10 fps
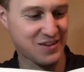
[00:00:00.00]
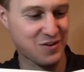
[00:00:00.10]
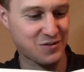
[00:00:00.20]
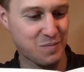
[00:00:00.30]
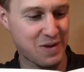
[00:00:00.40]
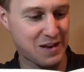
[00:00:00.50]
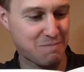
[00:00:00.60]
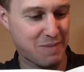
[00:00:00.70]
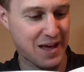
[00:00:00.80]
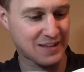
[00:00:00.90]
are so many
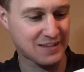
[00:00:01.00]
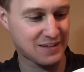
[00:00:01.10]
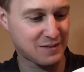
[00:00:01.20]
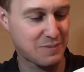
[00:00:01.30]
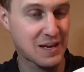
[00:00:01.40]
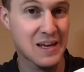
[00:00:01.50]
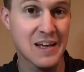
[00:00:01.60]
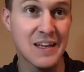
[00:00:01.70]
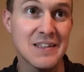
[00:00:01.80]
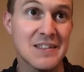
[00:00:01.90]
pets.
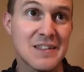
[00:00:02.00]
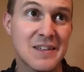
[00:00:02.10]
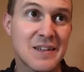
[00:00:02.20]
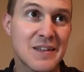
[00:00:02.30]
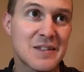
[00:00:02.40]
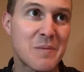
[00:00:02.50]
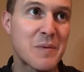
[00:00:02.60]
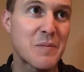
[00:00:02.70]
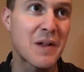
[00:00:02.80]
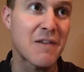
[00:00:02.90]
Pigs. Some
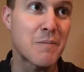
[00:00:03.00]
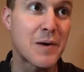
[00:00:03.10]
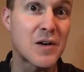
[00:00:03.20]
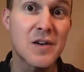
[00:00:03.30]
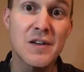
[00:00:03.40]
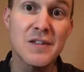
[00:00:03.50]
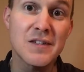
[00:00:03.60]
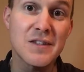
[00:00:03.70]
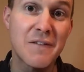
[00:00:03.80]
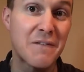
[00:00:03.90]
people have
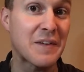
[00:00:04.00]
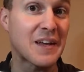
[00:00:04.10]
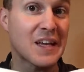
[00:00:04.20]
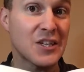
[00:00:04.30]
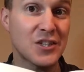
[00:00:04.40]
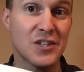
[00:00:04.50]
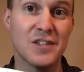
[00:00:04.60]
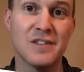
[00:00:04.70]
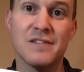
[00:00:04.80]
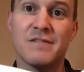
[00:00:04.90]
birds, fish,
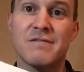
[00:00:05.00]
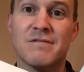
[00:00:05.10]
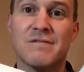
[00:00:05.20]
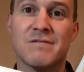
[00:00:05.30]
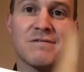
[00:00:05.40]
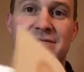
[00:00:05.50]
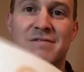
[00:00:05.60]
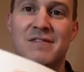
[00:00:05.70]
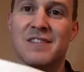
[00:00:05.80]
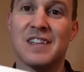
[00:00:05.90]

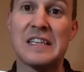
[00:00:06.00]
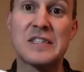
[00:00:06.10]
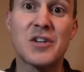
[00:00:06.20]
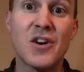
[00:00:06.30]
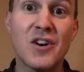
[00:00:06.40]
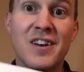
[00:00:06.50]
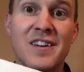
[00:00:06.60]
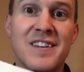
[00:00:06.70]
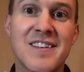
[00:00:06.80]
lizard.